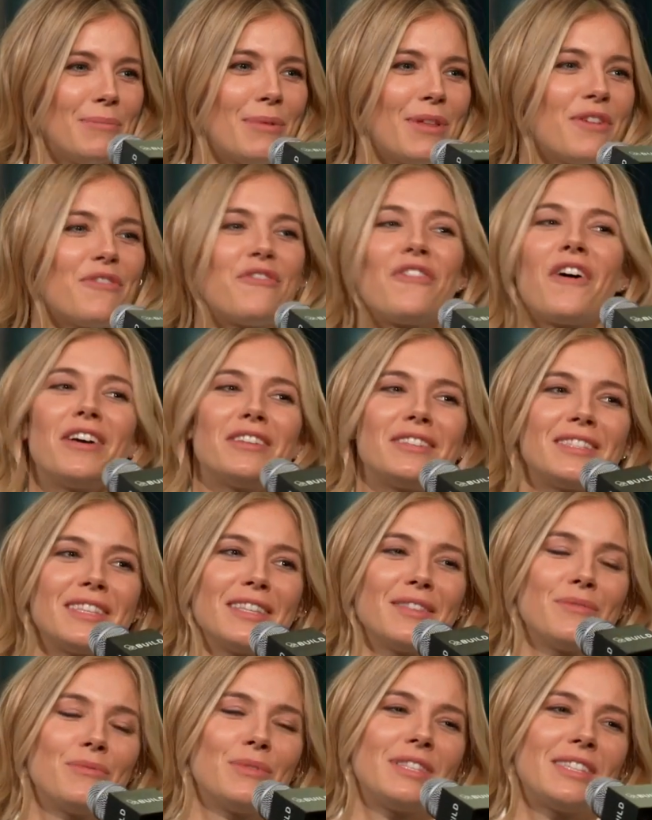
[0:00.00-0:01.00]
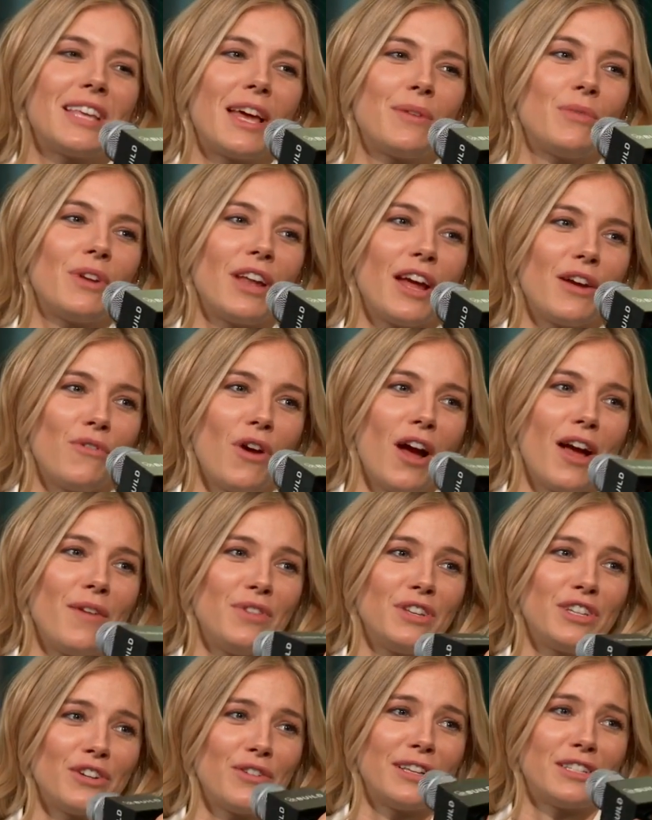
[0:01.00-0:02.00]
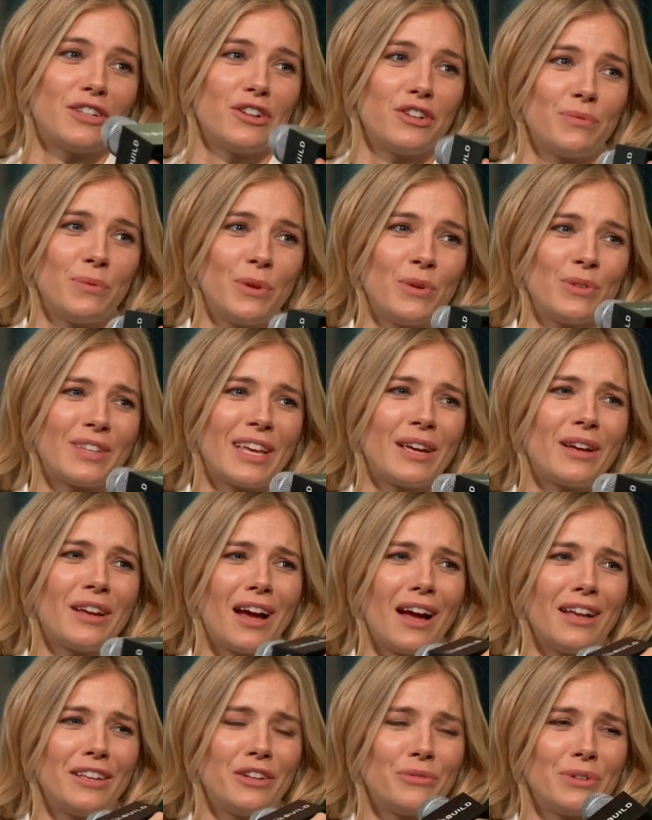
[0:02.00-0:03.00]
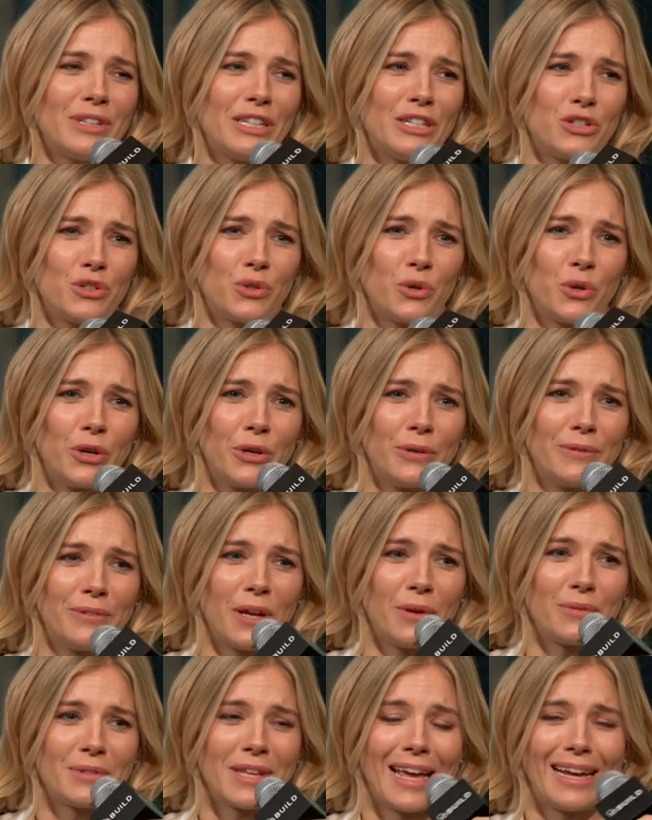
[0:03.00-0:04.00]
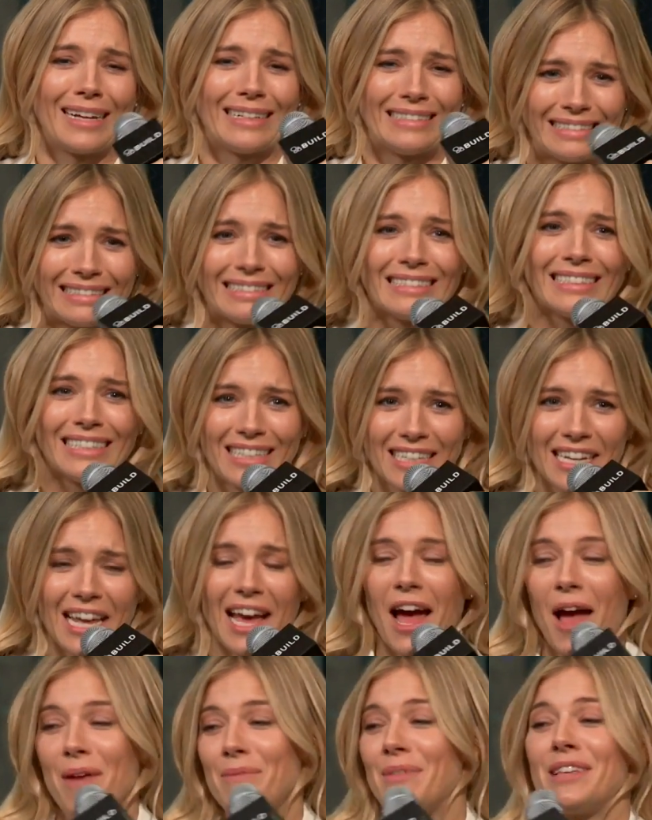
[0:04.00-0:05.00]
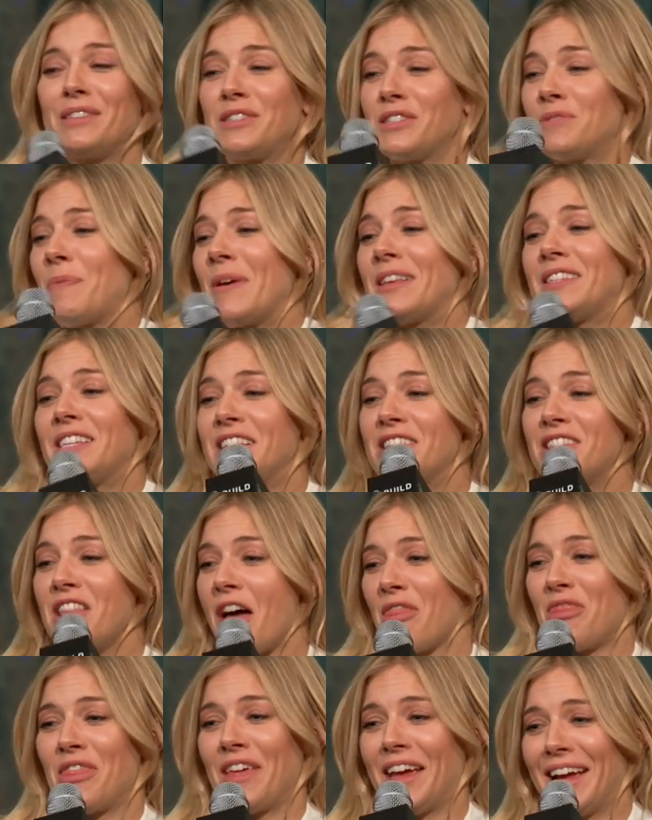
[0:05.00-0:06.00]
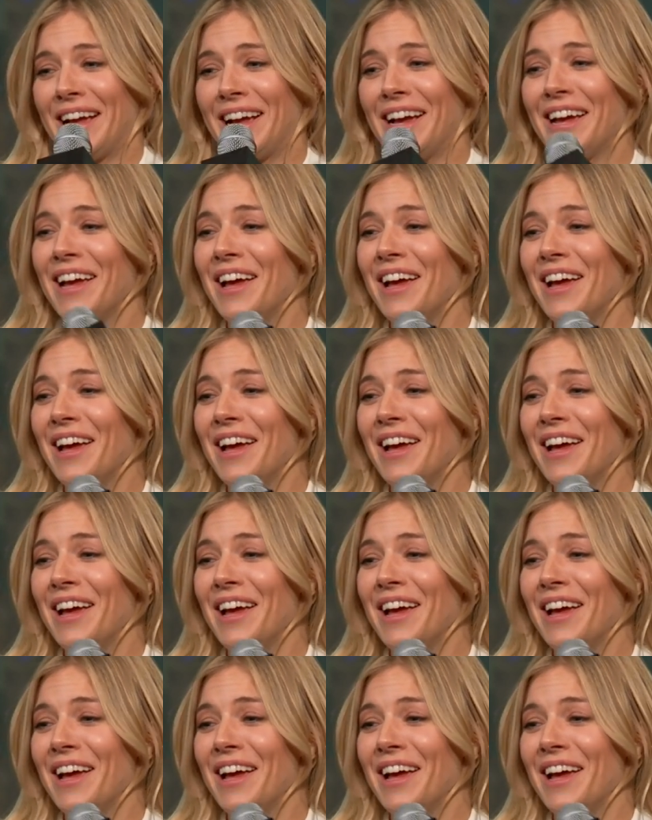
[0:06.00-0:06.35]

But the first thing that was said when I arrived, the director to me was like, God, you're really short. And I was like, yeah. I mean, there's just basically nothing.